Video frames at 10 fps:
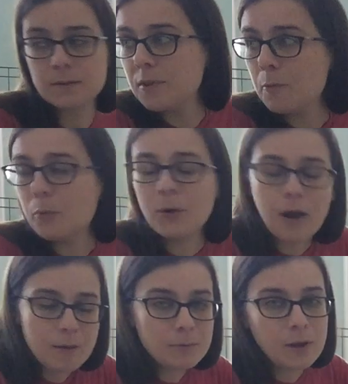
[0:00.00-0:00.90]
But the
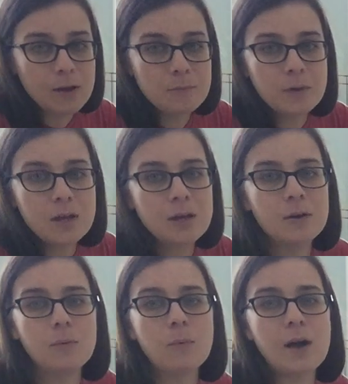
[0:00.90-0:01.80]
problem
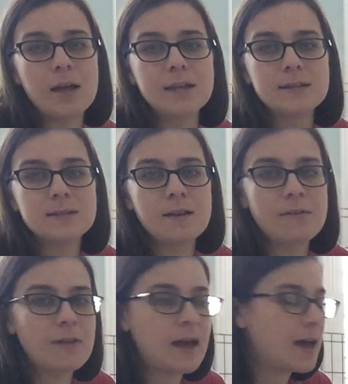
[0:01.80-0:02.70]
was
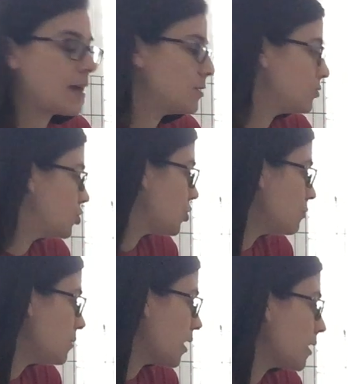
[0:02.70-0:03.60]
that
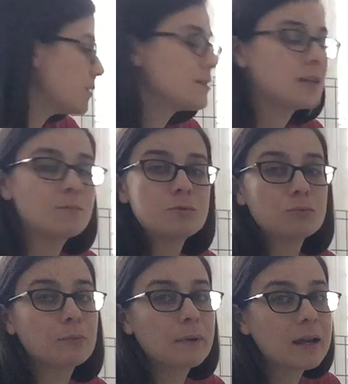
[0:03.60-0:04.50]
Junie seemed
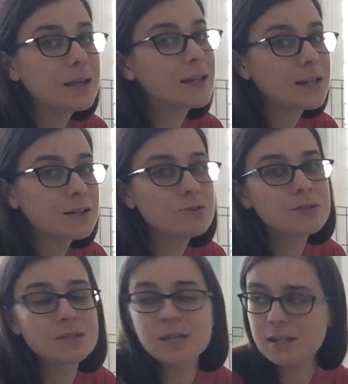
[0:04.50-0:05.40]
really
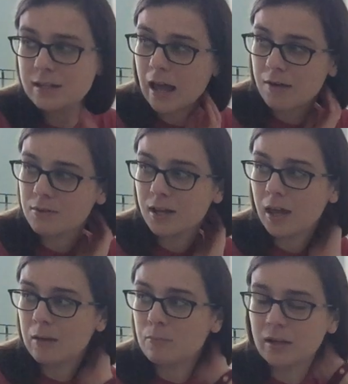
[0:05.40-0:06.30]
interested in having
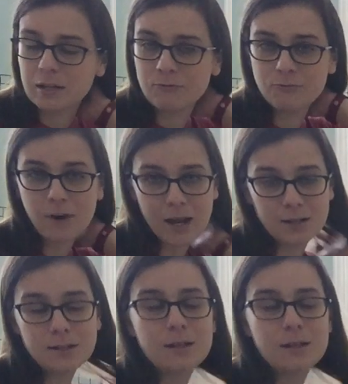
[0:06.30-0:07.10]
a bunny friend.